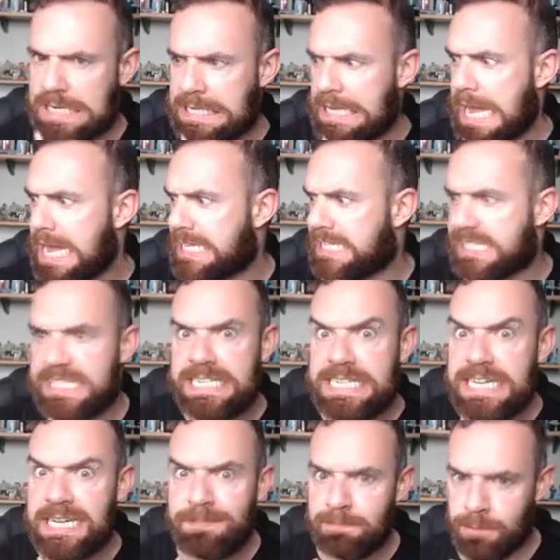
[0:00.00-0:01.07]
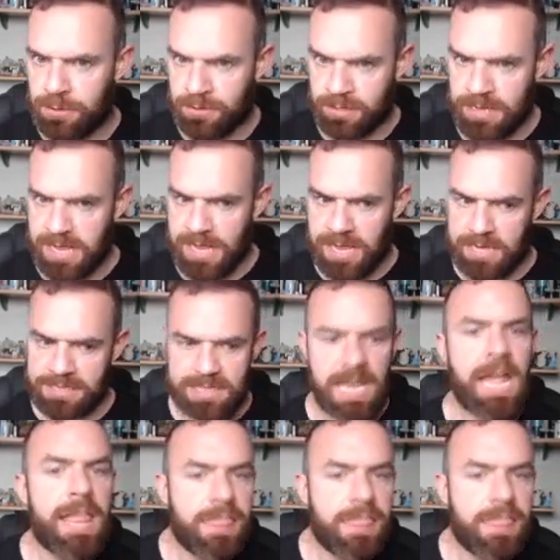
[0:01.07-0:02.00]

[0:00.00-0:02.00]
gets deeper, guys.